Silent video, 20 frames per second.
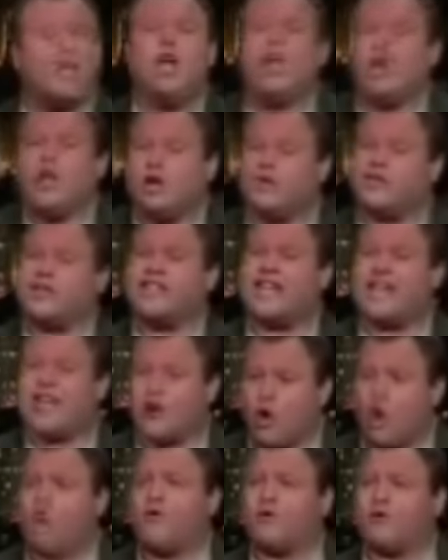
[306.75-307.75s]
You have to
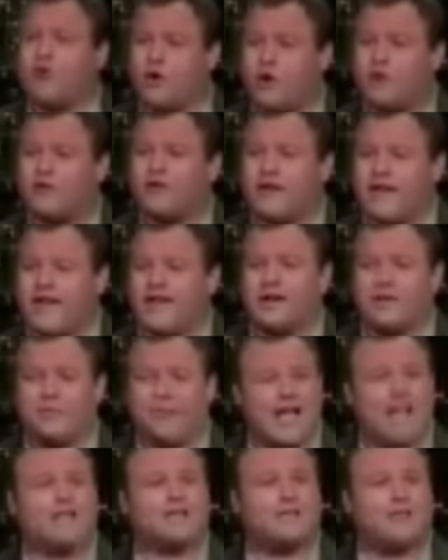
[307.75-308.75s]
say it over and over again until
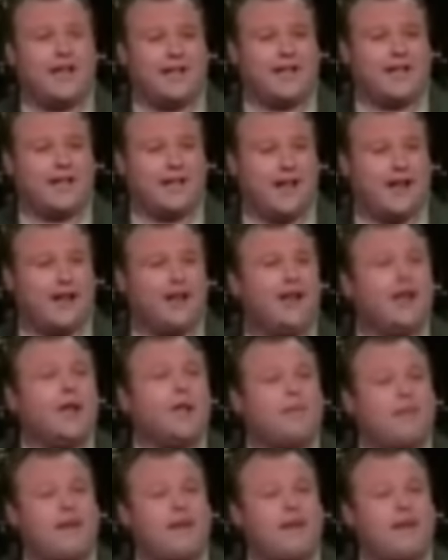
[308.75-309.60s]
Madden's finally done.